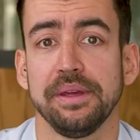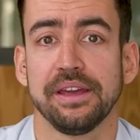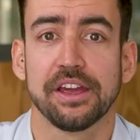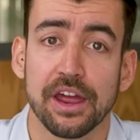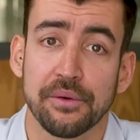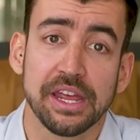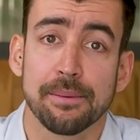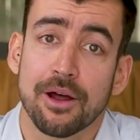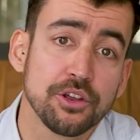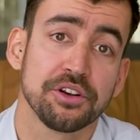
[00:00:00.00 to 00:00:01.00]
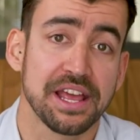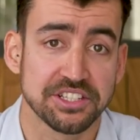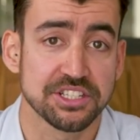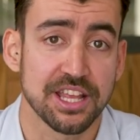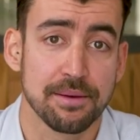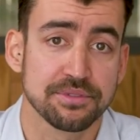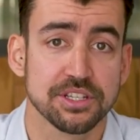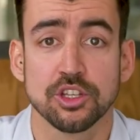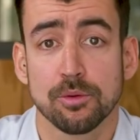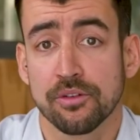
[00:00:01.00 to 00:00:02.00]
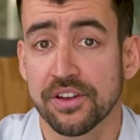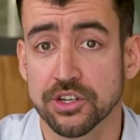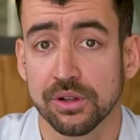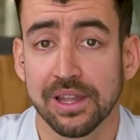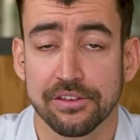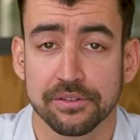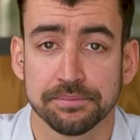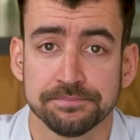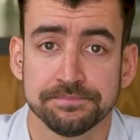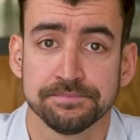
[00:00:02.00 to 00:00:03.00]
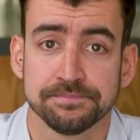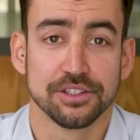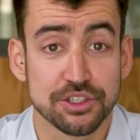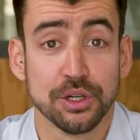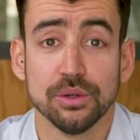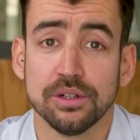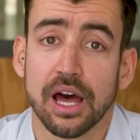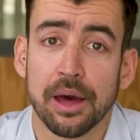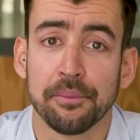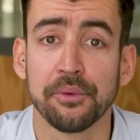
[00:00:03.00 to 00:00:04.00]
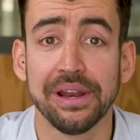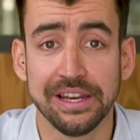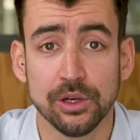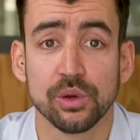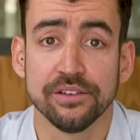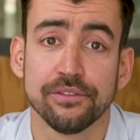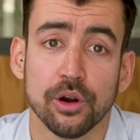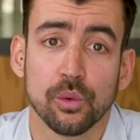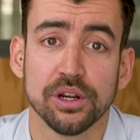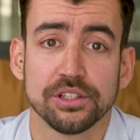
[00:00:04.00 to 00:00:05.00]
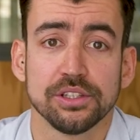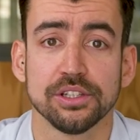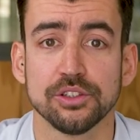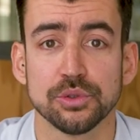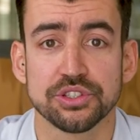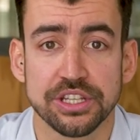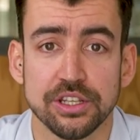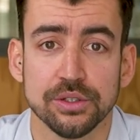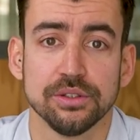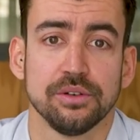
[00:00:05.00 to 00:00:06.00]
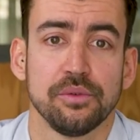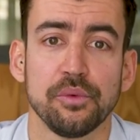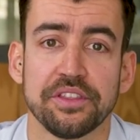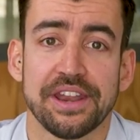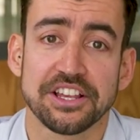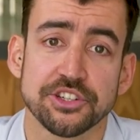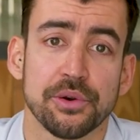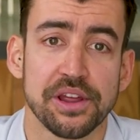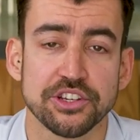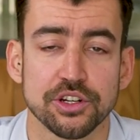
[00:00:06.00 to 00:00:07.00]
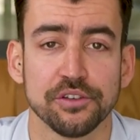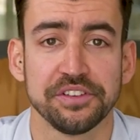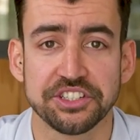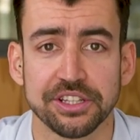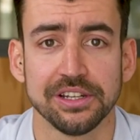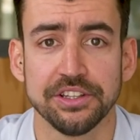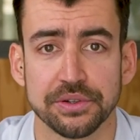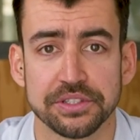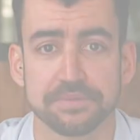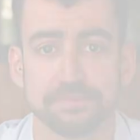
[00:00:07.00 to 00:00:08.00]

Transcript: be caring about your next steps in your professional life. So I'm really looking forward to see you with the next generation of digital leaders.